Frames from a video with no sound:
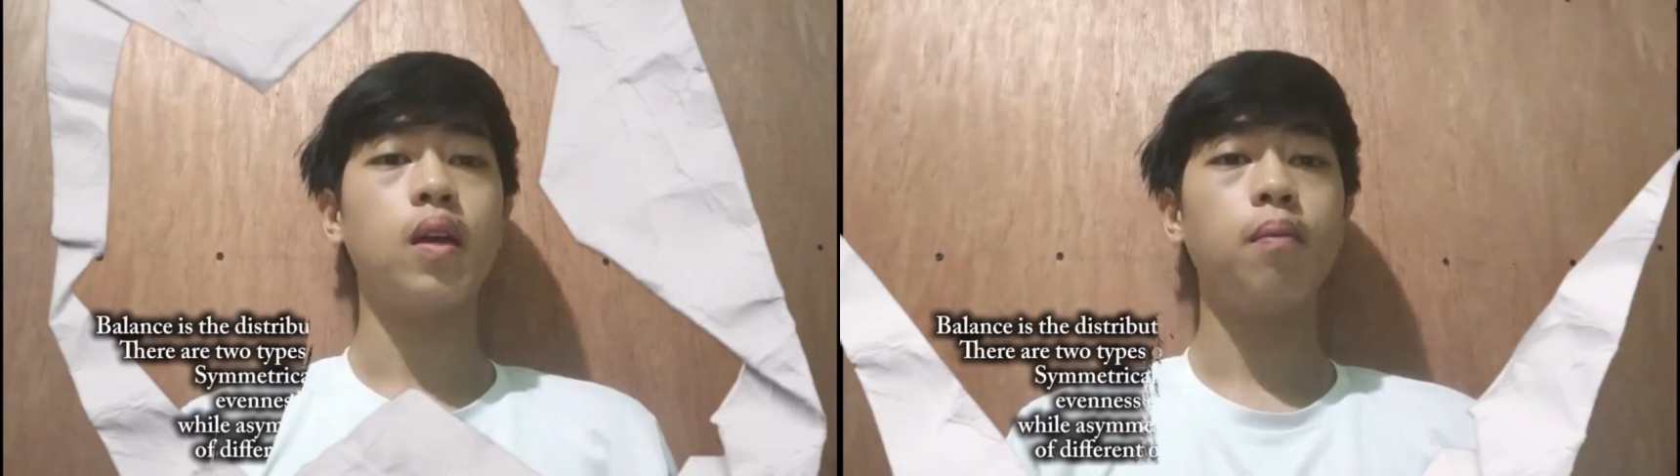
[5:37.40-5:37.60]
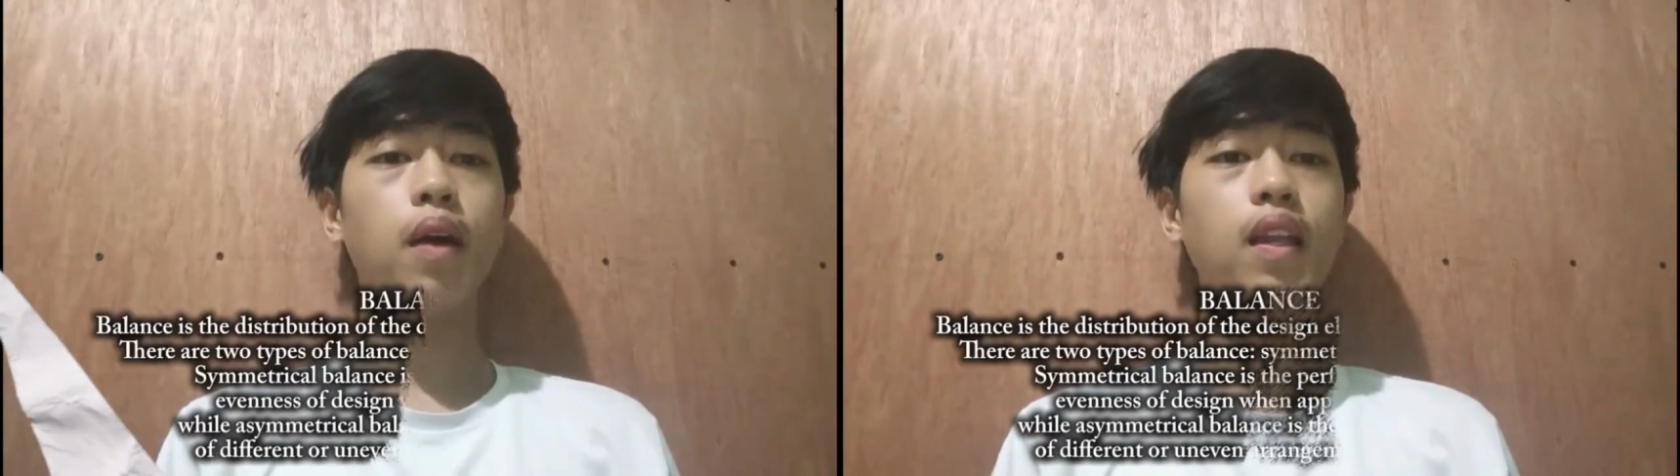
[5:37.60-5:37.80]

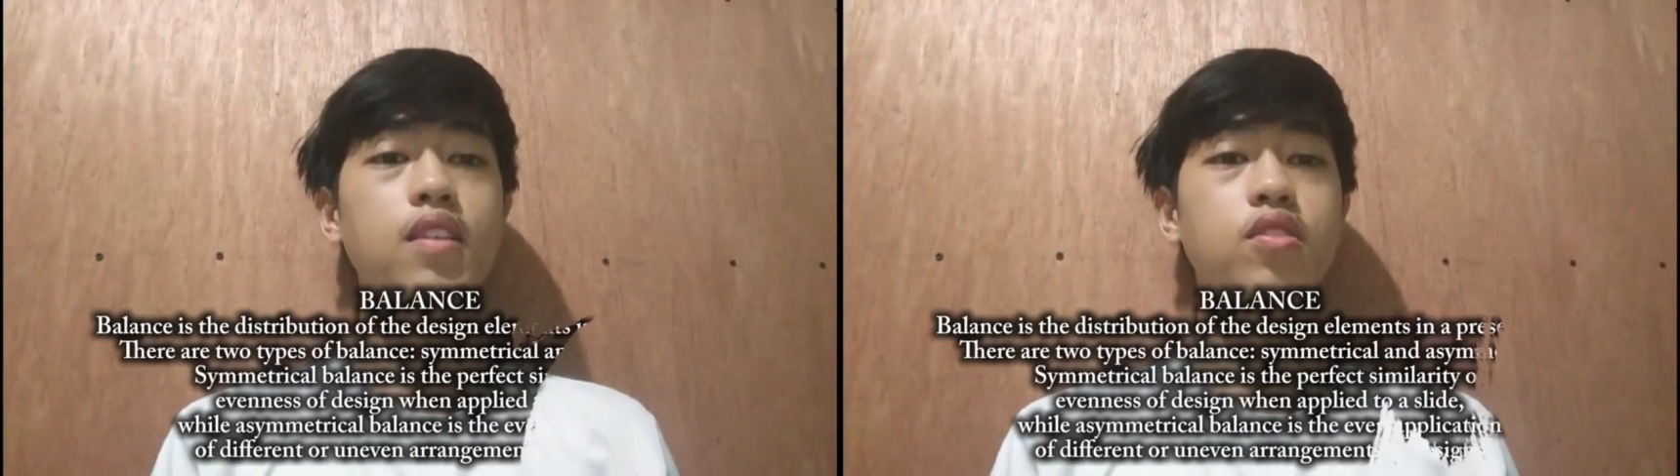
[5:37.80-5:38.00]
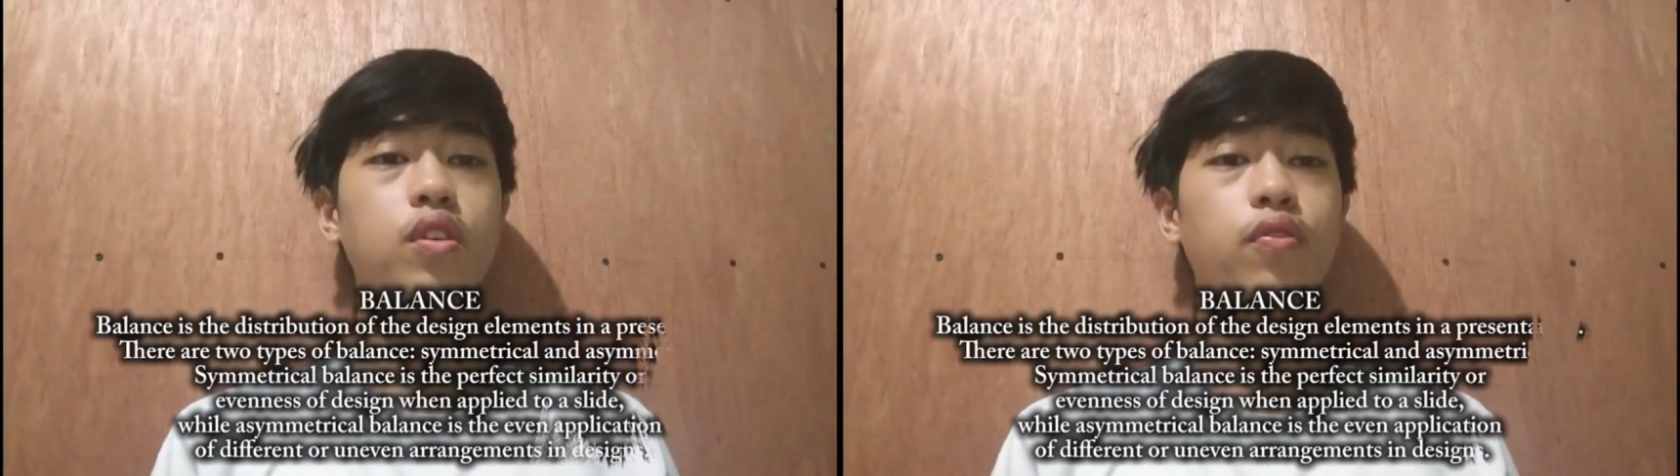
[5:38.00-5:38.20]

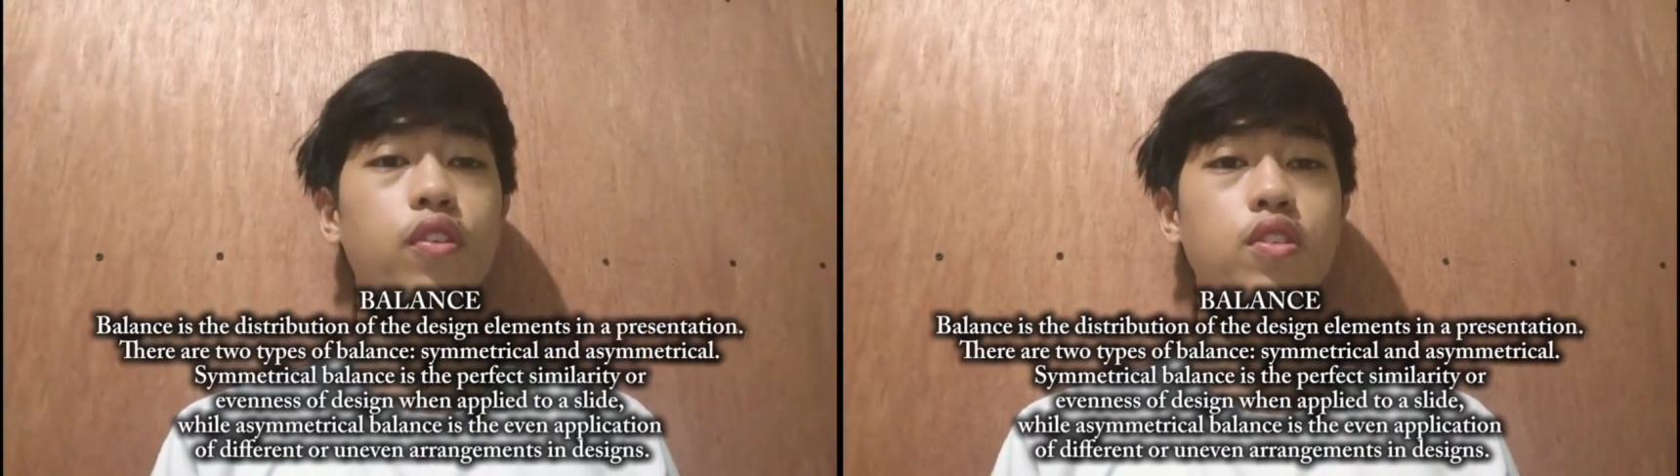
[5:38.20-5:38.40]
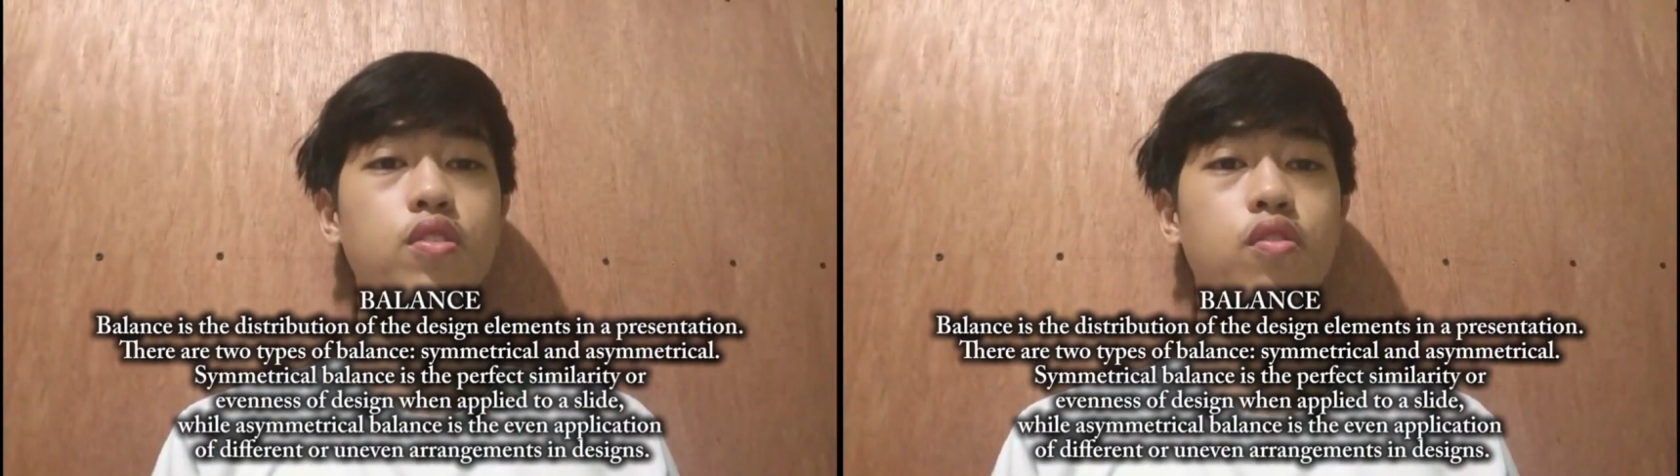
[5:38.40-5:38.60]
Balance
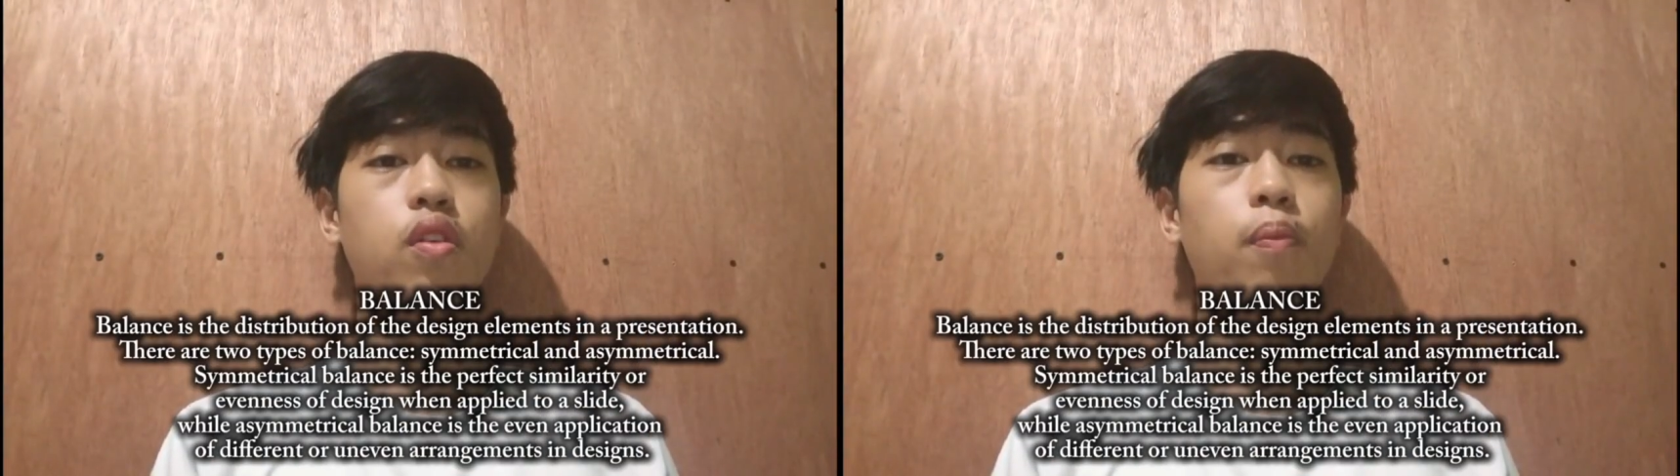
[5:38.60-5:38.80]
refers to the